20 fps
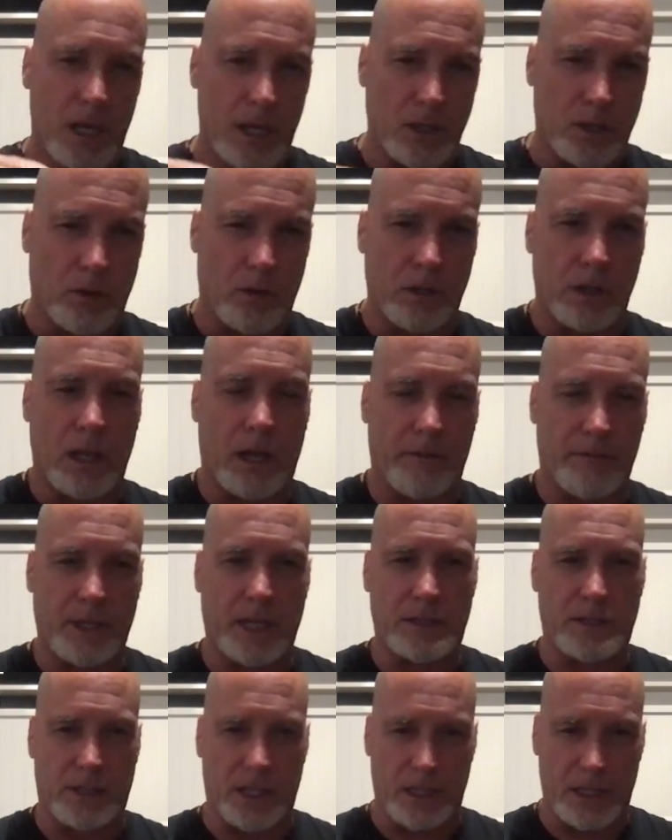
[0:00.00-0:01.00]
your love
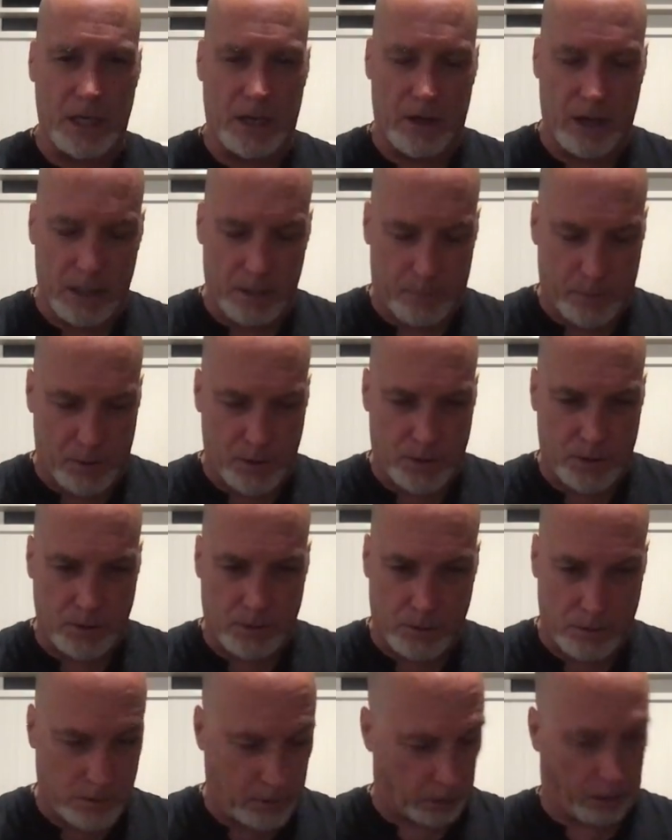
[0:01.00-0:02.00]
gets in there, and the person
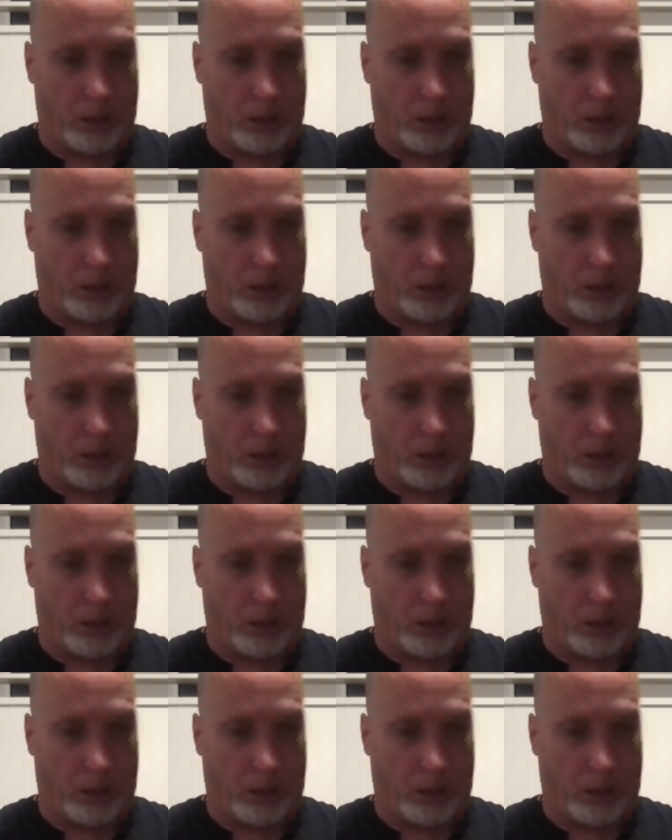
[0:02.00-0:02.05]
goes,